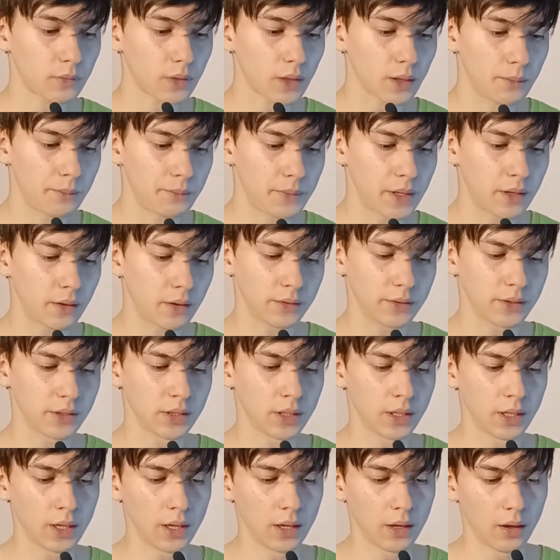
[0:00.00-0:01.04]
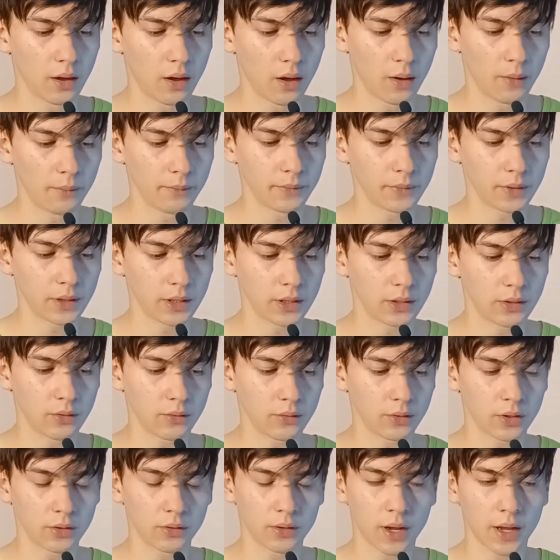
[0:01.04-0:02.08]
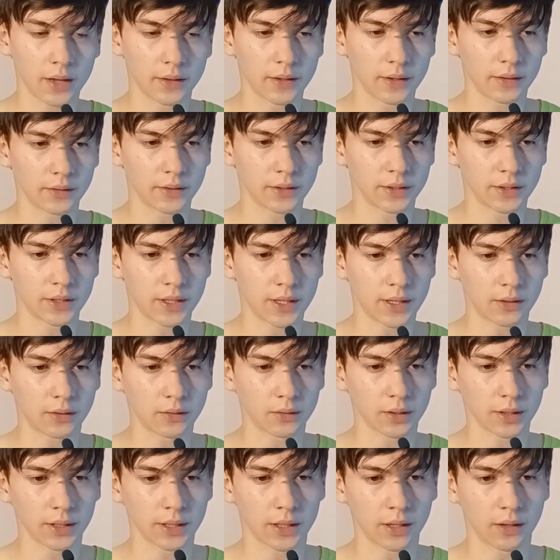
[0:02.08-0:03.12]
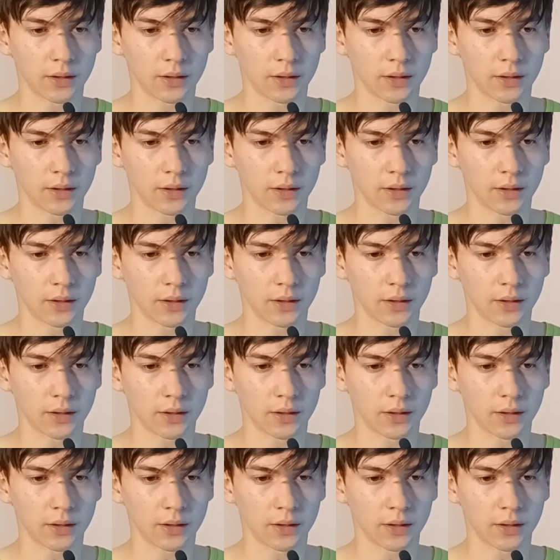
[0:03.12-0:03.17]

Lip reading: because you're not necessarily